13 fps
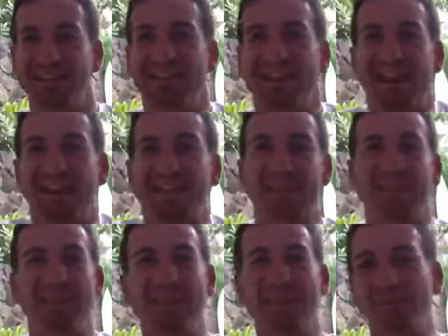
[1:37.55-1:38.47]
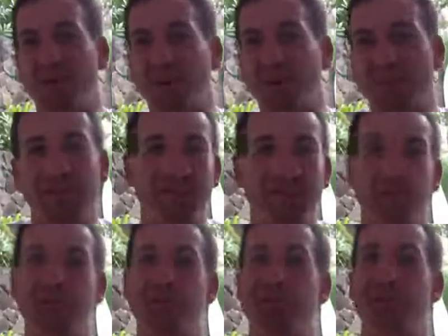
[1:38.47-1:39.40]
connecting with each one of you. If
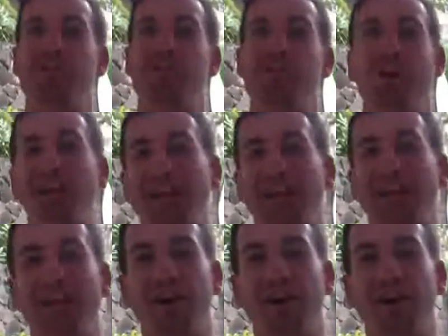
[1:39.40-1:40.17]
you're just logging in,